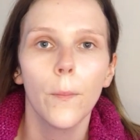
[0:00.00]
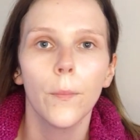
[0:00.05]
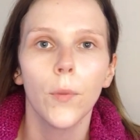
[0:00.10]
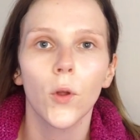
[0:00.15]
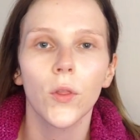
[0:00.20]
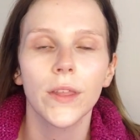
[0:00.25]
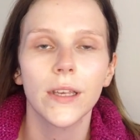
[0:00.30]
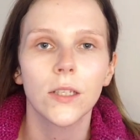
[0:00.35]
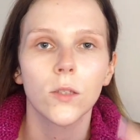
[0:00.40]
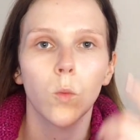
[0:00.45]

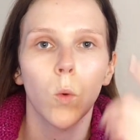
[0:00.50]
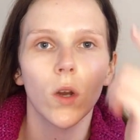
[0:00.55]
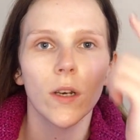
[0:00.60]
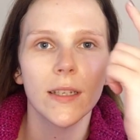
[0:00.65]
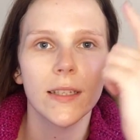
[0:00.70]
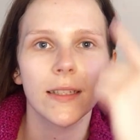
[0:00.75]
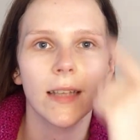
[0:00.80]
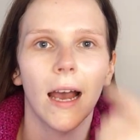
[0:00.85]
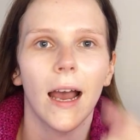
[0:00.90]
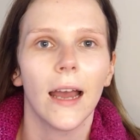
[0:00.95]
But this
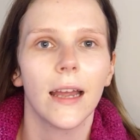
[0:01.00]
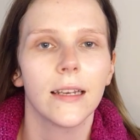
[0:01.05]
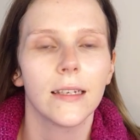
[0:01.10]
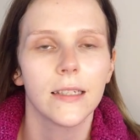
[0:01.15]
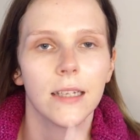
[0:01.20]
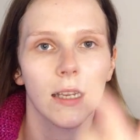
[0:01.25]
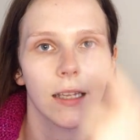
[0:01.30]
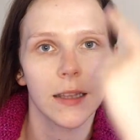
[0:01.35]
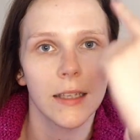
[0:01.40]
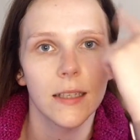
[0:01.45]
one
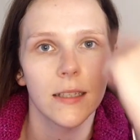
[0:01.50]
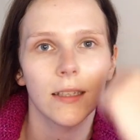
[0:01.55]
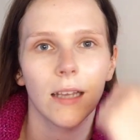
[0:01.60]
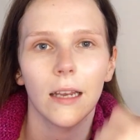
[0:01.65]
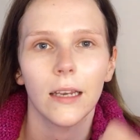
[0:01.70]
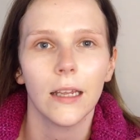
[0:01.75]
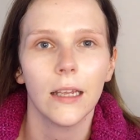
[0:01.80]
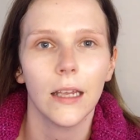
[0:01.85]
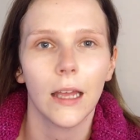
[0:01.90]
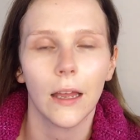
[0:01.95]
side, this
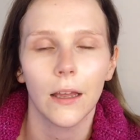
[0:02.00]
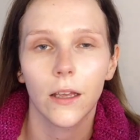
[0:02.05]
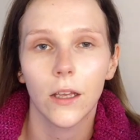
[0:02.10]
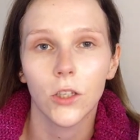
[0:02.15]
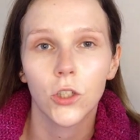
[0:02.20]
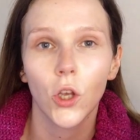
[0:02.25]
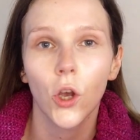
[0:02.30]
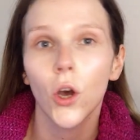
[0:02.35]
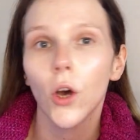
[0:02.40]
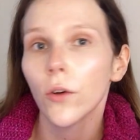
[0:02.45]
side here,
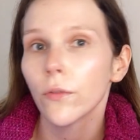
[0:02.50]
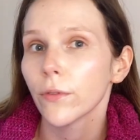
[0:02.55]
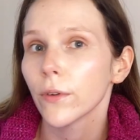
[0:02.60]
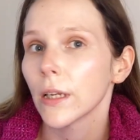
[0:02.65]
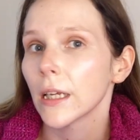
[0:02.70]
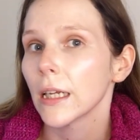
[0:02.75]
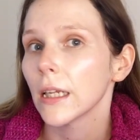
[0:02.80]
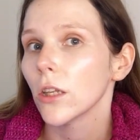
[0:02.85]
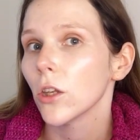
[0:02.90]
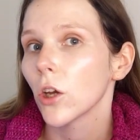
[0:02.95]
is
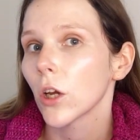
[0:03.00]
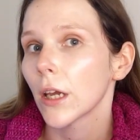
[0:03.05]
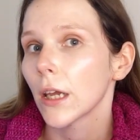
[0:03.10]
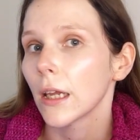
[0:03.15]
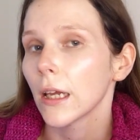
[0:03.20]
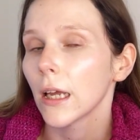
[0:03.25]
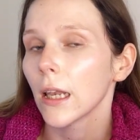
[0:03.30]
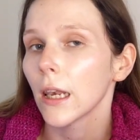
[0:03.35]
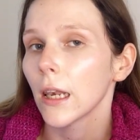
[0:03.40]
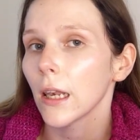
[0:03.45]
hopefully
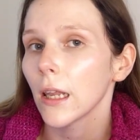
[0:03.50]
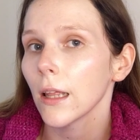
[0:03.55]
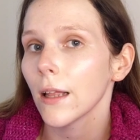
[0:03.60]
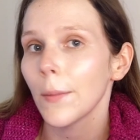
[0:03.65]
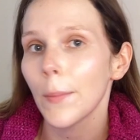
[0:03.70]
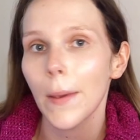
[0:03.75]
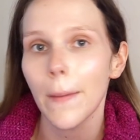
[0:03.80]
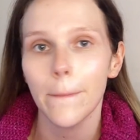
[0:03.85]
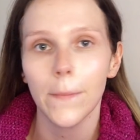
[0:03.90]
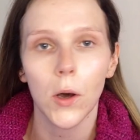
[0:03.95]
looking a
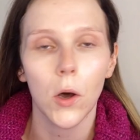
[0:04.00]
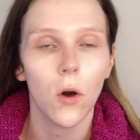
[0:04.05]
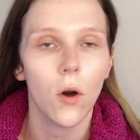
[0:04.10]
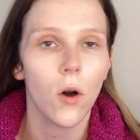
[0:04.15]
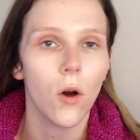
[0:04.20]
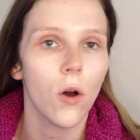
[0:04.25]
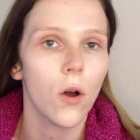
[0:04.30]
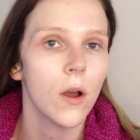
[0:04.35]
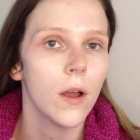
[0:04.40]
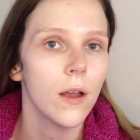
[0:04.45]
little bit
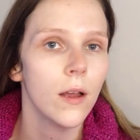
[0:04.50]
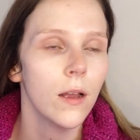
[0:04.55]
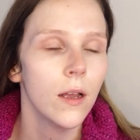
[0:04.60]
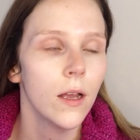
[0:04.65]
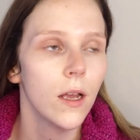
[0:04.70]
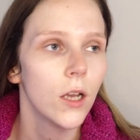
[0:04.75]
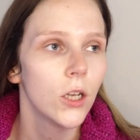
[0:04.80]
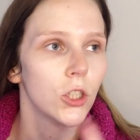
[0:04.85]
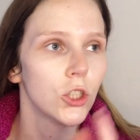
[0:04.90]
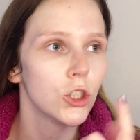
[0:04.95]
more
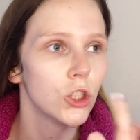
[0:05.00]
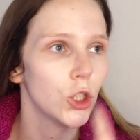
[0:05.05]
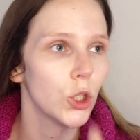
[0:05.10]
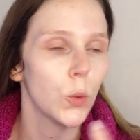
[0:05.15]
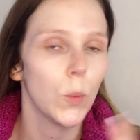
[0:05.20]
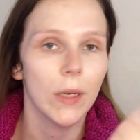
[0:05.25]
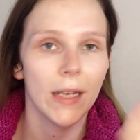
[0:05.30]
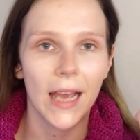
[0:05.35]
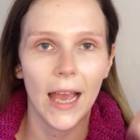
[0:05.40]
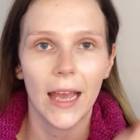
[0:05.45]

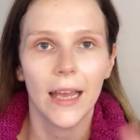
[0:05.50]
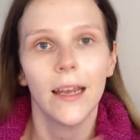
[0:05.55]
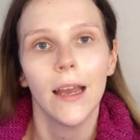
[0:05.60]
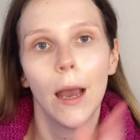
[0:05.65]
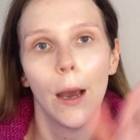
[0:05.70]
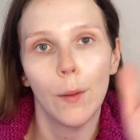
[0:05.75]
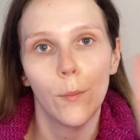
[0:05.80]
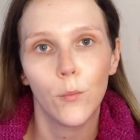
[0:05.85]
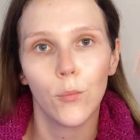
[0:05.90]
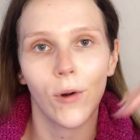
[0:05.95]
dewier
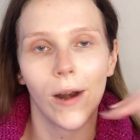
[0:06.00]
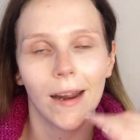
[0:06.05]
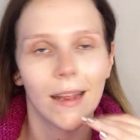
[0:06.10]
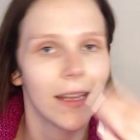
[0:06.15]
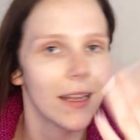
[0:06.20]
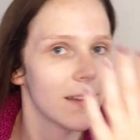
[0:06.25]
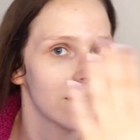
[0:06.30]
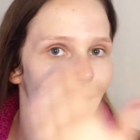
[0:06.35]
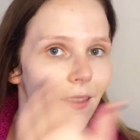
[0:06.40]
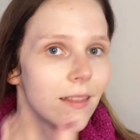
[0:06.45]
and
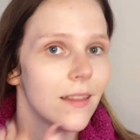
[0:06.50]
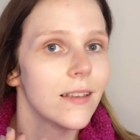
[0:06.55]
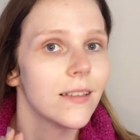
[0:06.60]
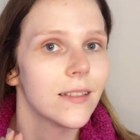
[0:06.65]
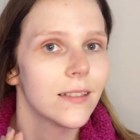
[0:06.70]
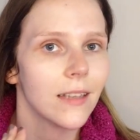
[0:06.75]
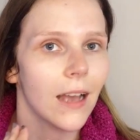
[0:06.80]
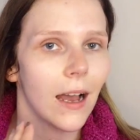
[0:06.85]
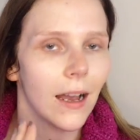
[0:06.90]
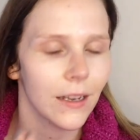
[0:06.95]
brighter than
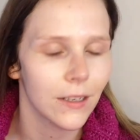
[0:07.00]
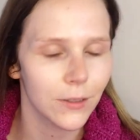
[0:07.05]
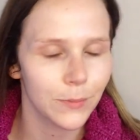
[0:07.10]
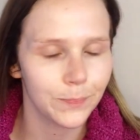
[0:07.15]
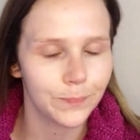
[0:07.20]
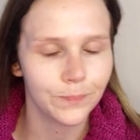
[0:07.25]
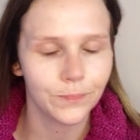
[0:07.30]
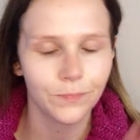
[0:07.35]
this side.